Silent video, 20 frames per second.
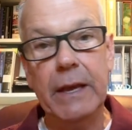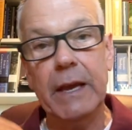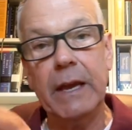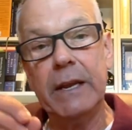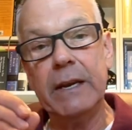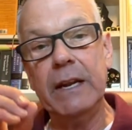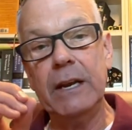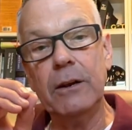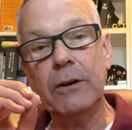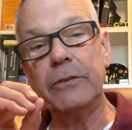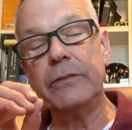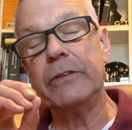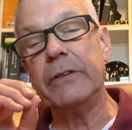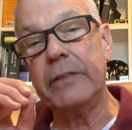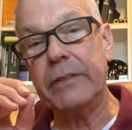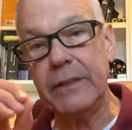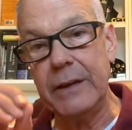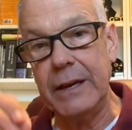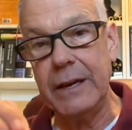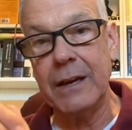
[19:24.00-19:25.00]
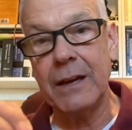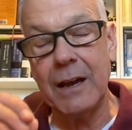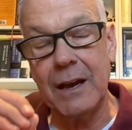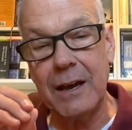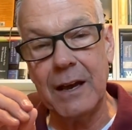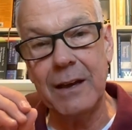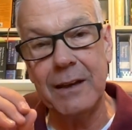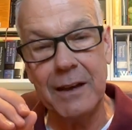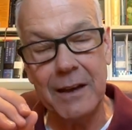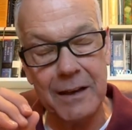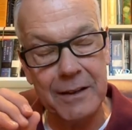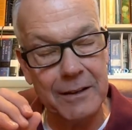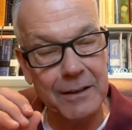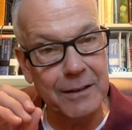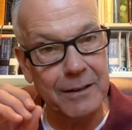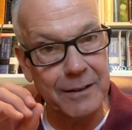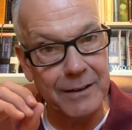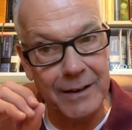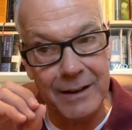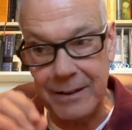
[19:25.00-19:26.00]
And here's the thing,
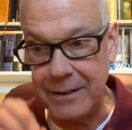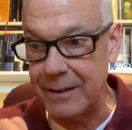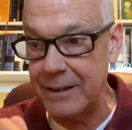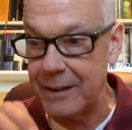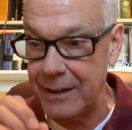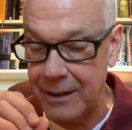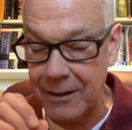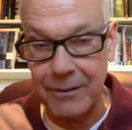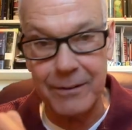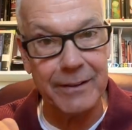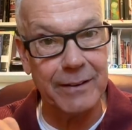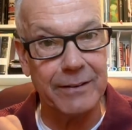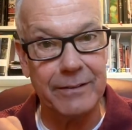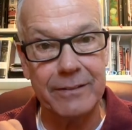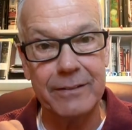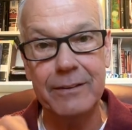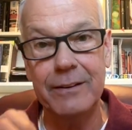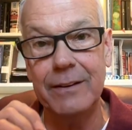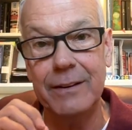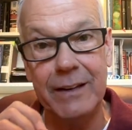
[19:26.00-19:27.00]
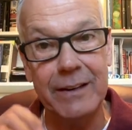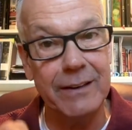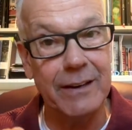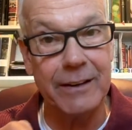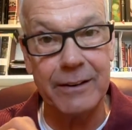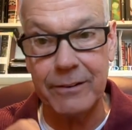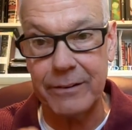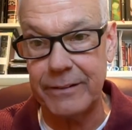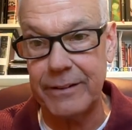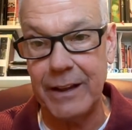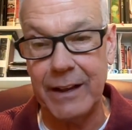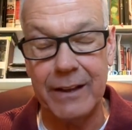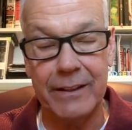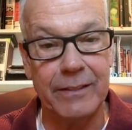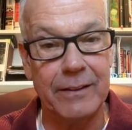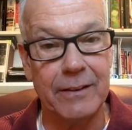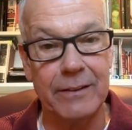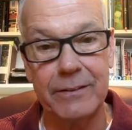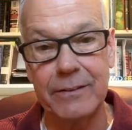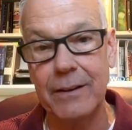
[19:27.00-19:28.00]
you need to hear this. You need to
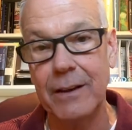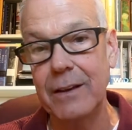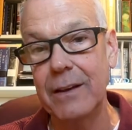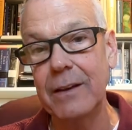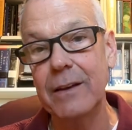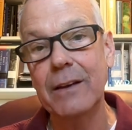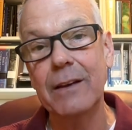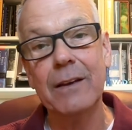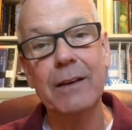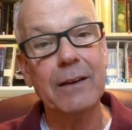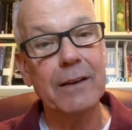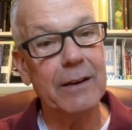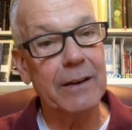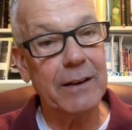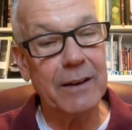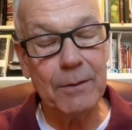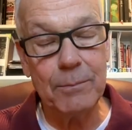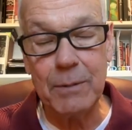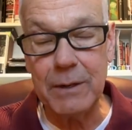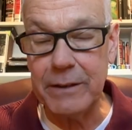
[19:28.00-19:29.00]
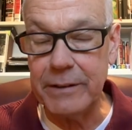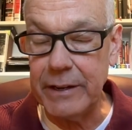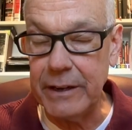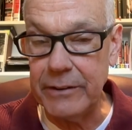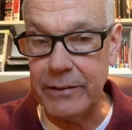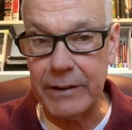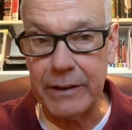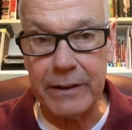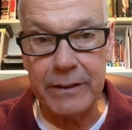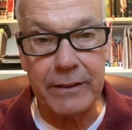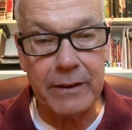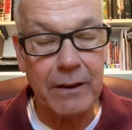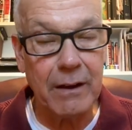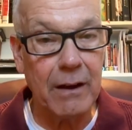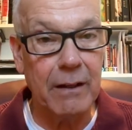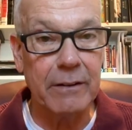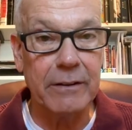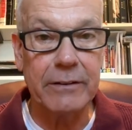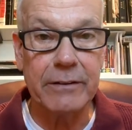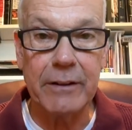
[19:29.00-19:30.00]
understand this. I've been teaching at the
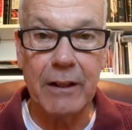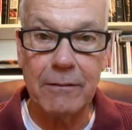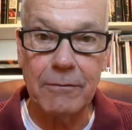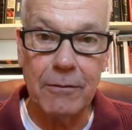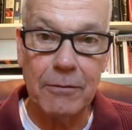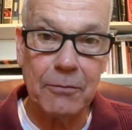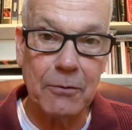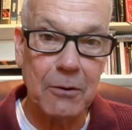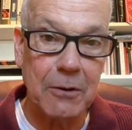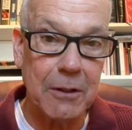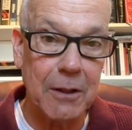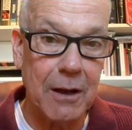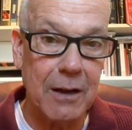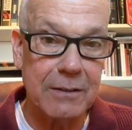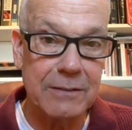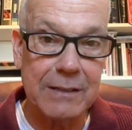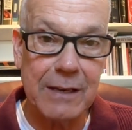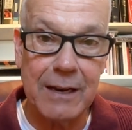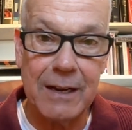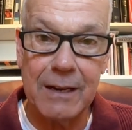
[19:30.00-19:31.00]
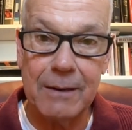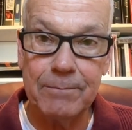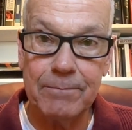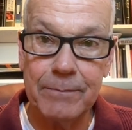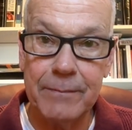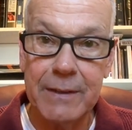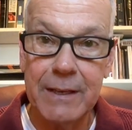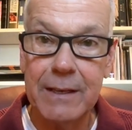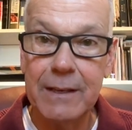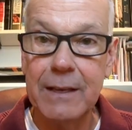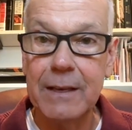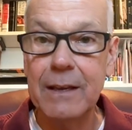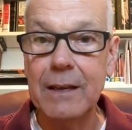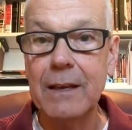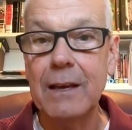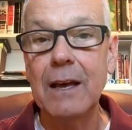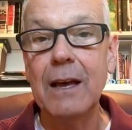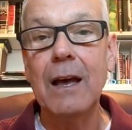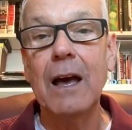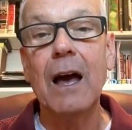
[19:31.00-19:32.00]
college level for a long time.
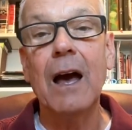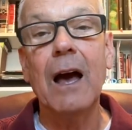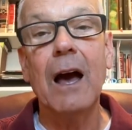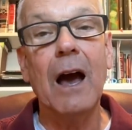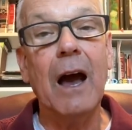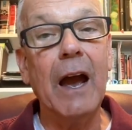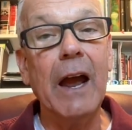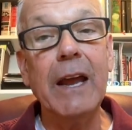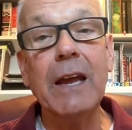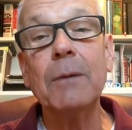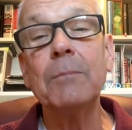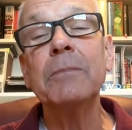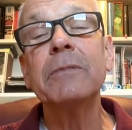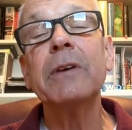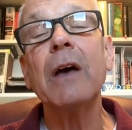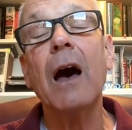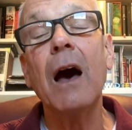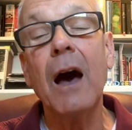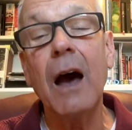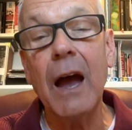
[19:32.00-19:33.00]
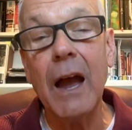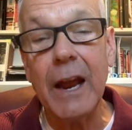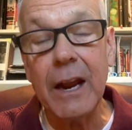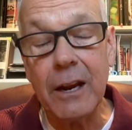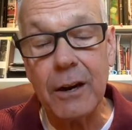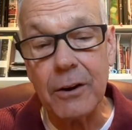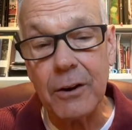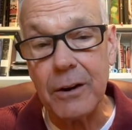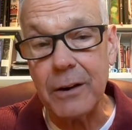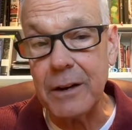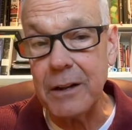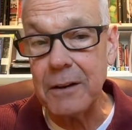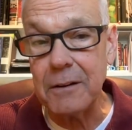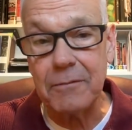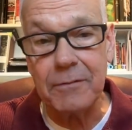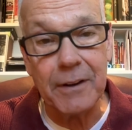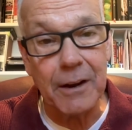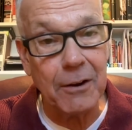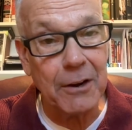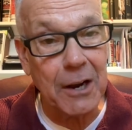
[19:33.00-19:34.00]
I am tired,
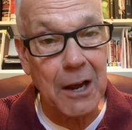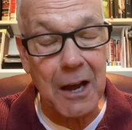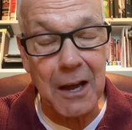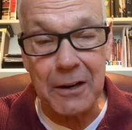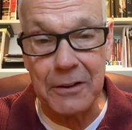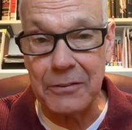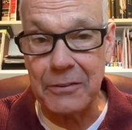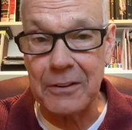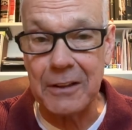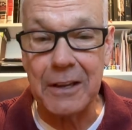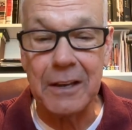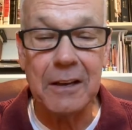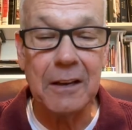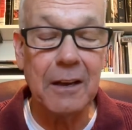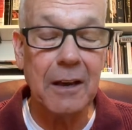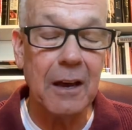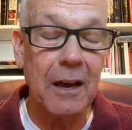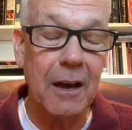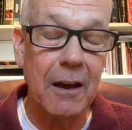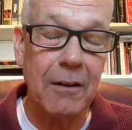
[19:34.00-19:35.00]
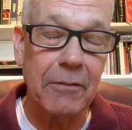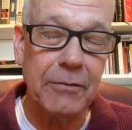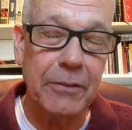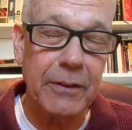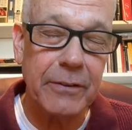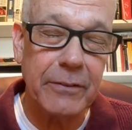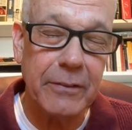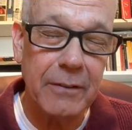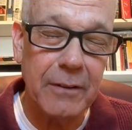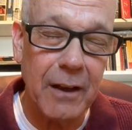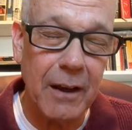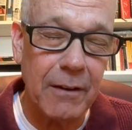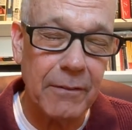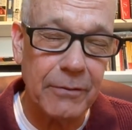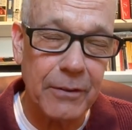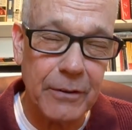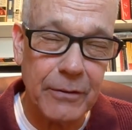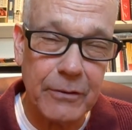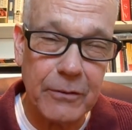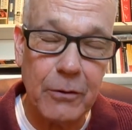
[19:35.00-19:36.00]
very honestly, of
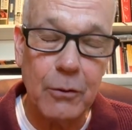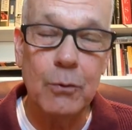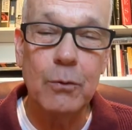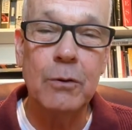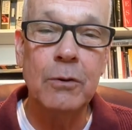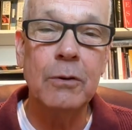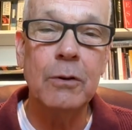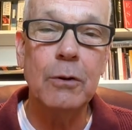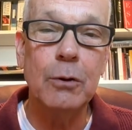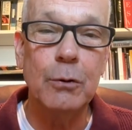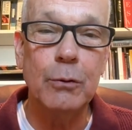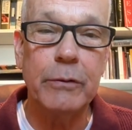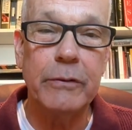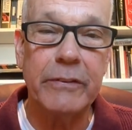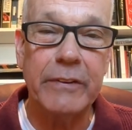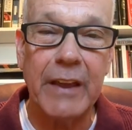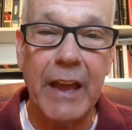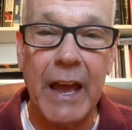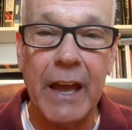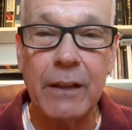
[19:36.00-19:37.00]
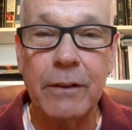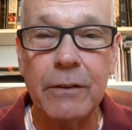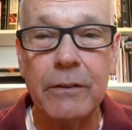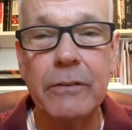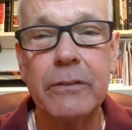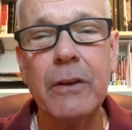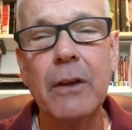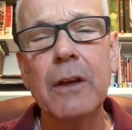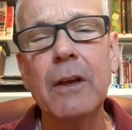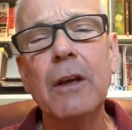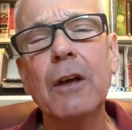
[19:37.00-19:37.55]
the student who says,